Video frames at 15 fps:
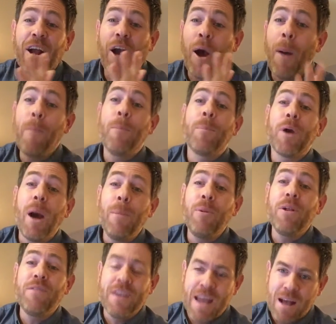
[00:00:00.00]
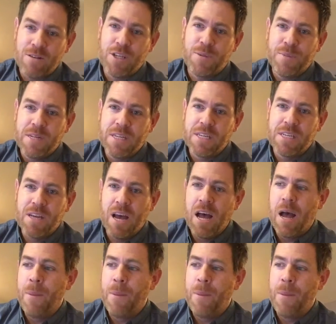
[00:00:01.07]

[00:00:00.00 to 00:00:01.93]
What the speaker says: couple of announcements.